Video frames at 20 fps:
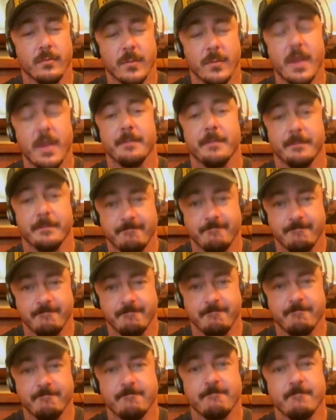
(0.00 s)

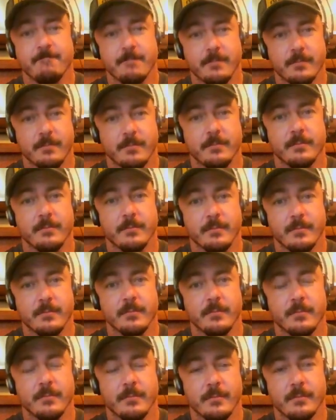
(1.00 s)

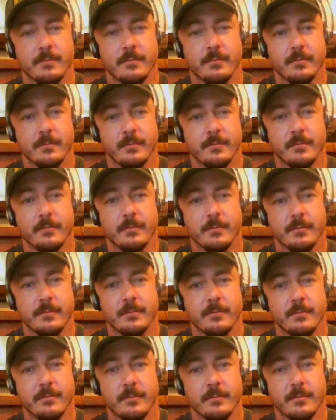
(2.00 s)

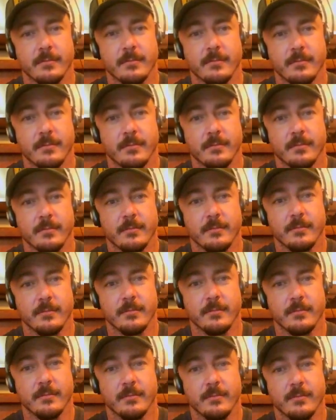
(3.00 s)

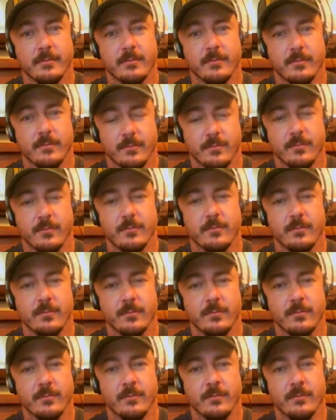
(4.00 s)

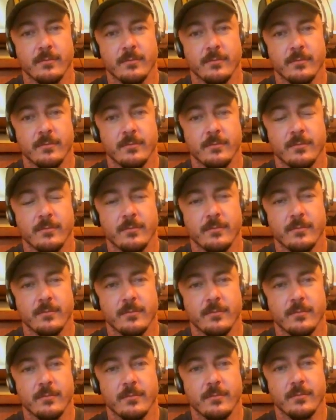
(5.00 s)

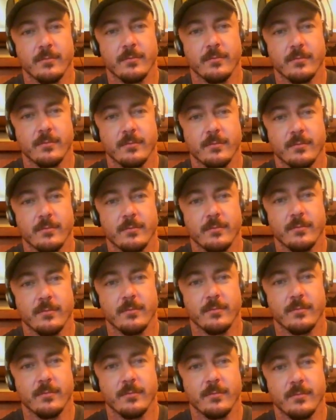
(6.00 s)

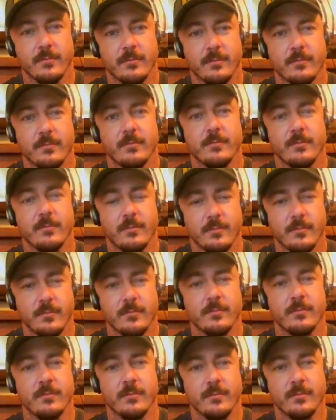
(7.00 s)
(silent)